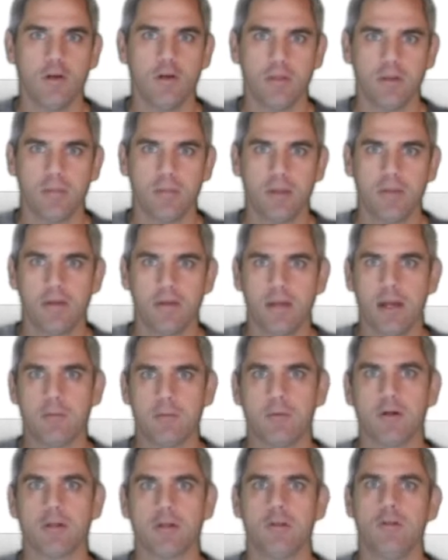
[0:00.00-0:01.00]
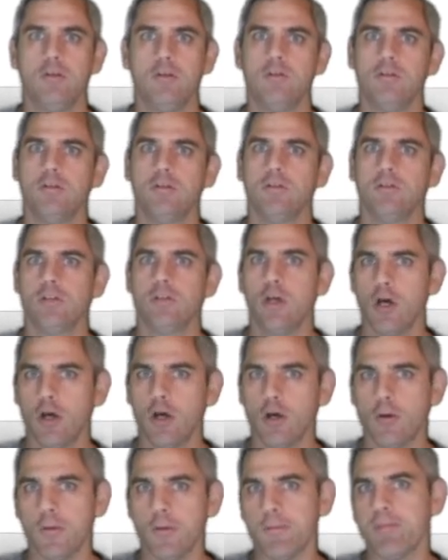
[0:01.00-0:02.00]
about the network, you'll
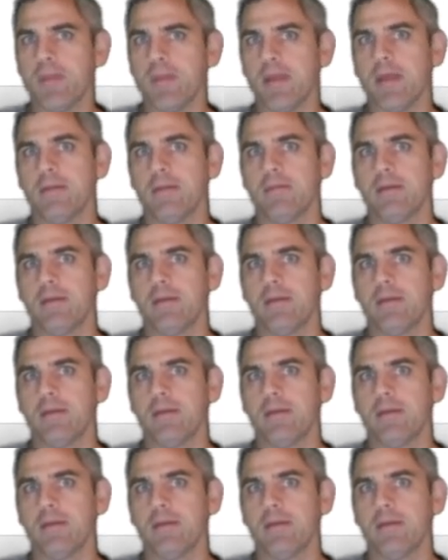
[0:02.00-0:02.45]
know that